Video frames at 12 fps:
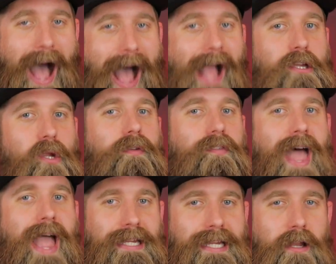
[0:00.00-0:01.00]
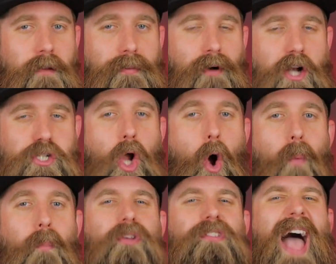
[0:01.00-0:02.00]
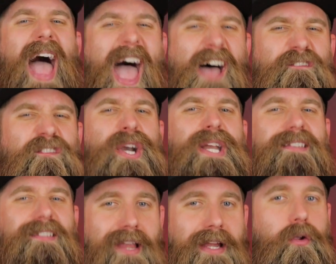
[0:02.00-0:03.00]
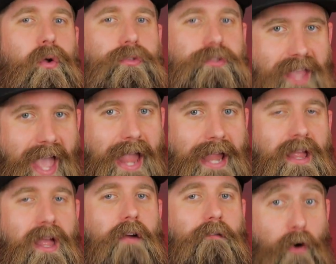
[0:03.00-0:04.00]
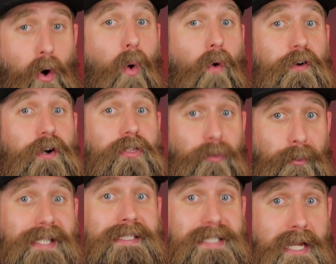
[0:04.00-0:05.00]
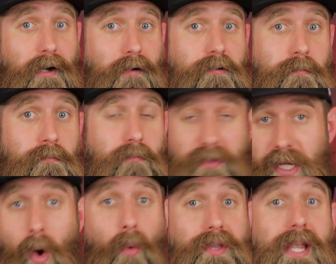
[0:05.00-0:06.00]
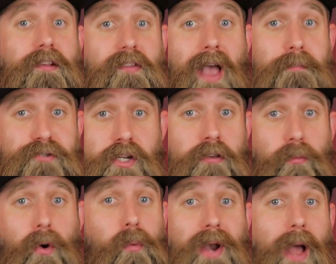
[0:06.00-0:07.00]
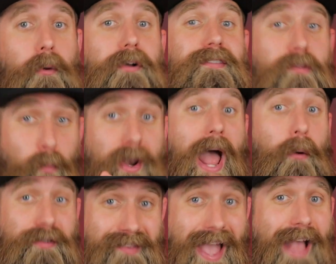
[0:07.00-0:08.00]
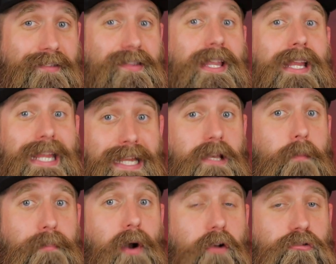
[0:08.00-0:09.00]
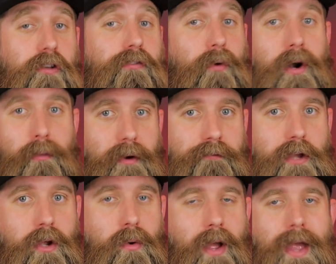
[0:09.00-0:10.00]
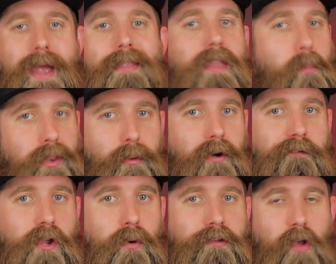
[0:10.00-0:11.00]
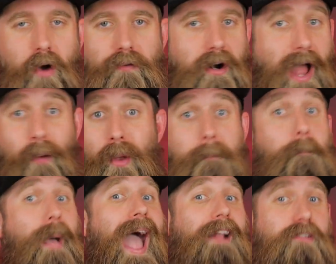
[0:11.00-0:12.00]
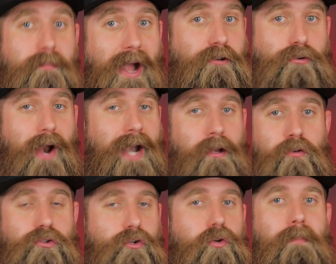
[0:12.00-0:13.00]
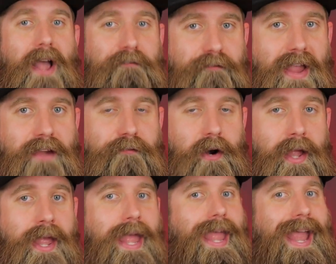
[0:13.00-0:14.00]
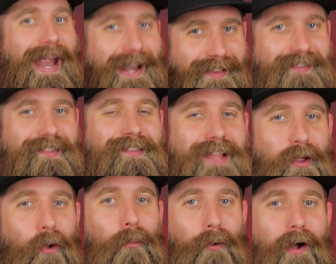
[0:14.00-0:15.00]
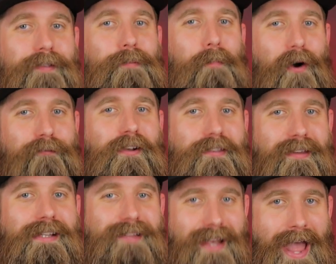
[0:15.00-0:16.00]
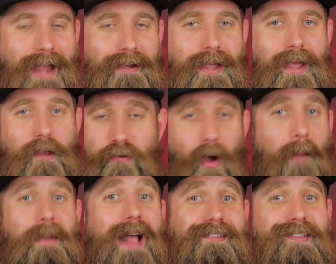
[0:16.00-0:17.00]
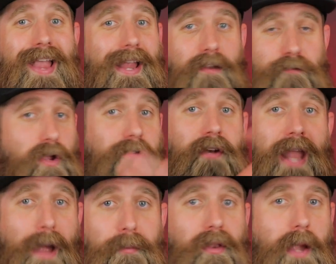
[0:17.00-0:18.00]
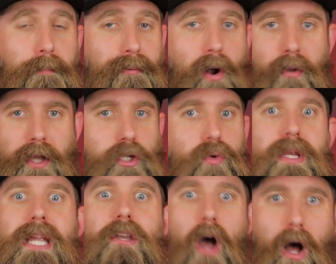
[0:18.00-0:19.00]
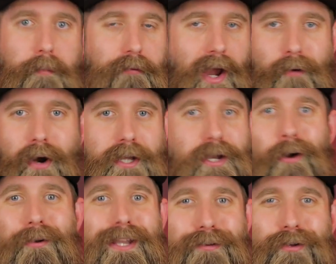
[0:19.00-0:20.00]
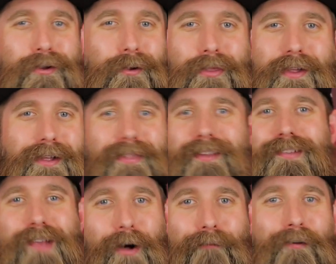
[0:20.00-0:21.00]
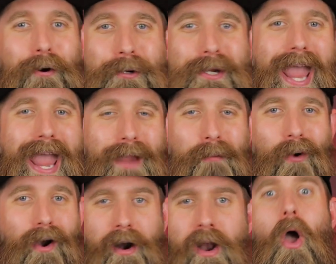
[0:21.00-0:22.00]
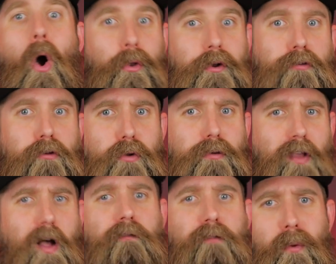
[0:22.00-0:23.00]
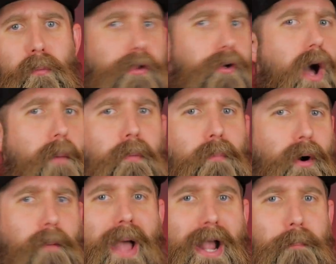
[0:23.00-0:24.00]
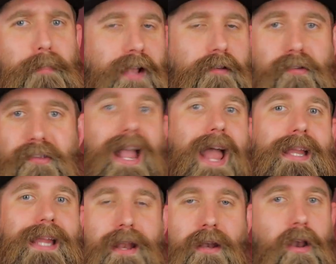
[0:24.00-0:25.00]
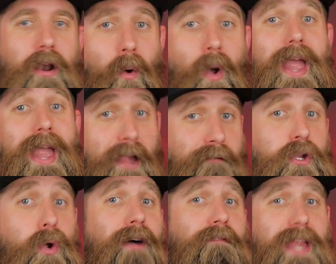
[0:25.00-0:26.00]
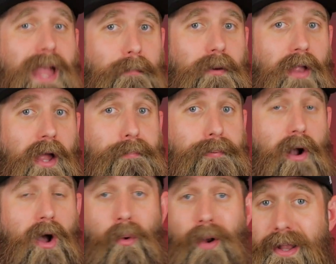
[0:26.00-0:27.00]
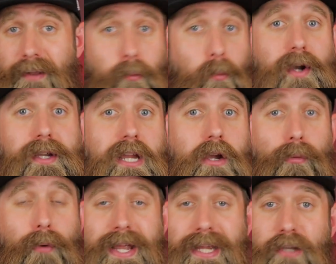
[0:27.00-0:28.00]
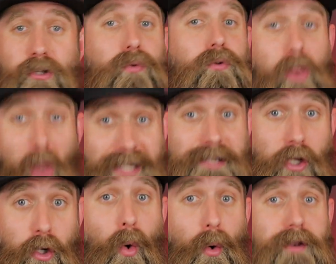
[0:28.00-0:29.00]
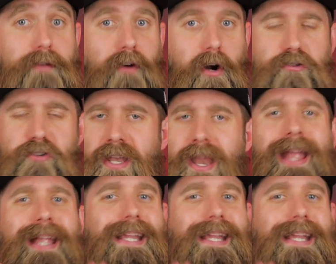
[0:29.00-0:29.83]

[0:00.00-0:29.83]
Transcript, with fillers: I used that heated brush almost every single day for over three years. The only exceptions were when I, were, when I was testing heated brushes for a review. Then when the review was over, I went back to my tried and true, my favorite, and it still runs perfectly today. So I'm not saying if you have an Aberlite Pro that you need to upgrade, right? You don't need to do the, the cell phone game where, oh, there's a new cell phone with a couple more megapixels, I gotta get it. No, no, if you have the Aberlite Pro and it's working great and you like the corded version,